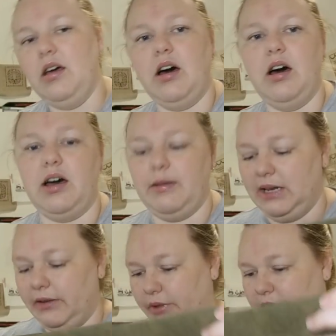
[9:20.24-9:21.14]
Oh, I'm
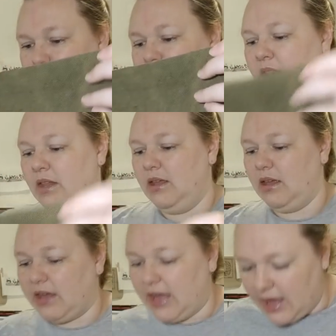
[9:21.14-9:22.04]
in love with it.
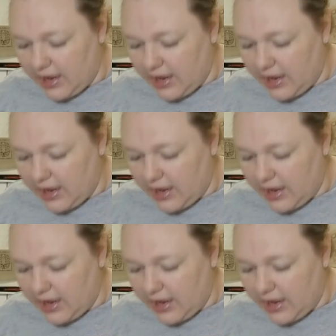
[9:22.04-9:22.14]
Okay,